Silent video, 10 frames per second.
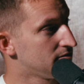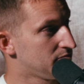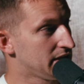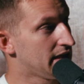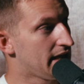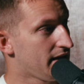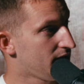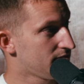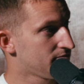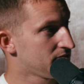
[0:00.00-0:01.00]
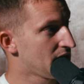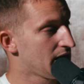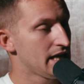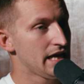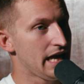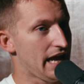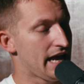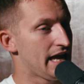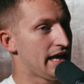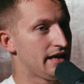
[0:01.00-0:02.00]
playing,
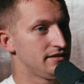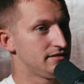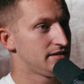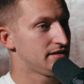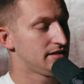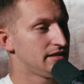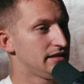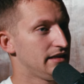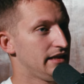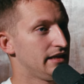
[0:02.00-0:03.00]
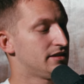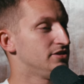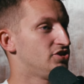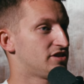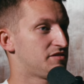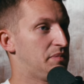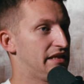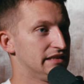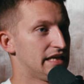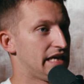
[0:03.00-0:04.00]
and it could just
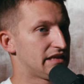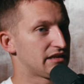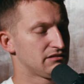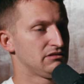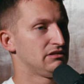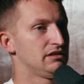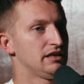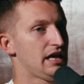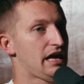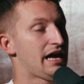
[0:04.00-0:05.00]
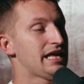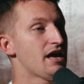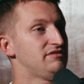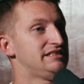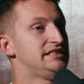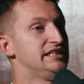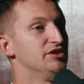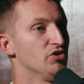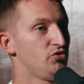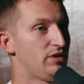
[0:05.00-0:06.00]
be like, I have
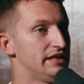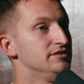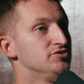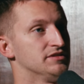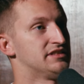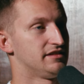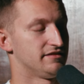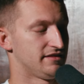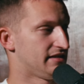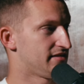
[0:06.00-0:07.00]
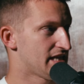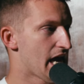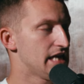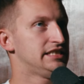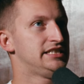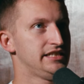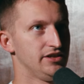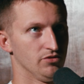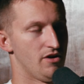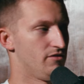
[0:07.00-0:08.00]
zero interest in this.
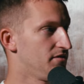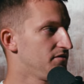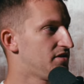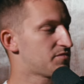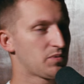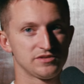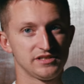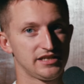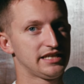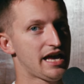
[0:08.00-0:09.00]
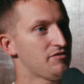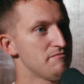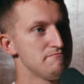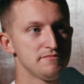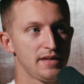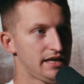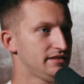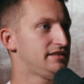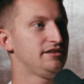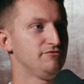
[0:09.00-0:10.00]
Zero. This person could have
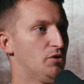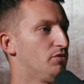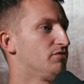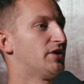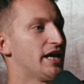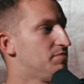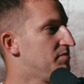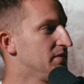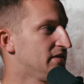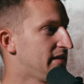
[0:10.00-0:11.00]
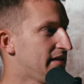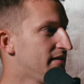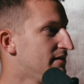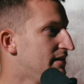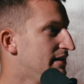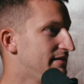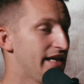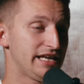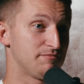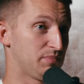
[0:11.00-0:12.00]
amazing vocal capability.
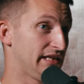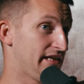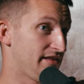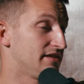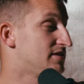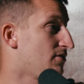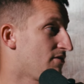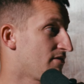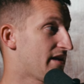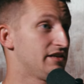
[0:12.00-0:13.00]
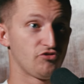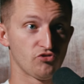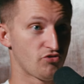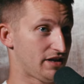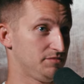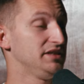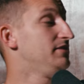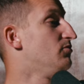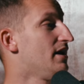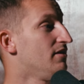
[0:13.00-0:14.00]
They could play the guitar incredibly
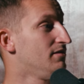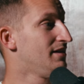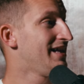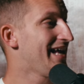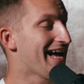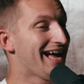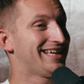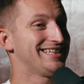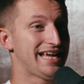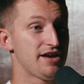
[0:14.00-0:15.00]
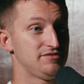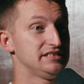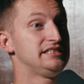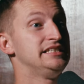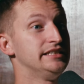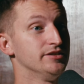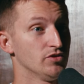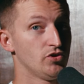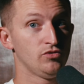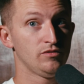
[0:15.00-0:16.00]
well. Yeah. I could have
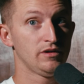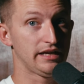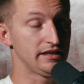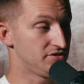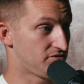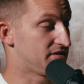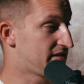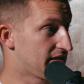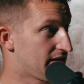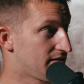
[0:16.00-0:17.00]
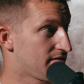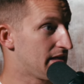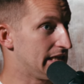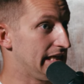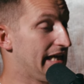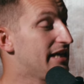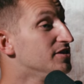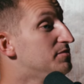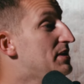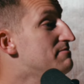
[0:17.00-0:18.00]
zero interest in it. It
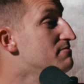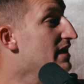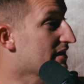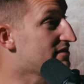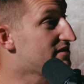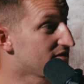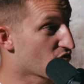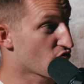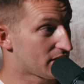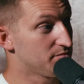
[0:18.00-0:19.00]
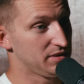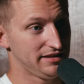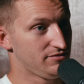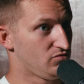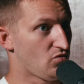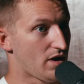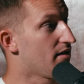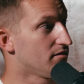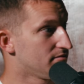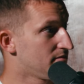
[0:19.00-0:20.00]
could be mixed incredibly
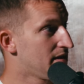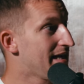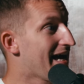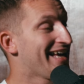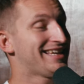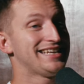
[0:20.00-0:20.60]
well. I could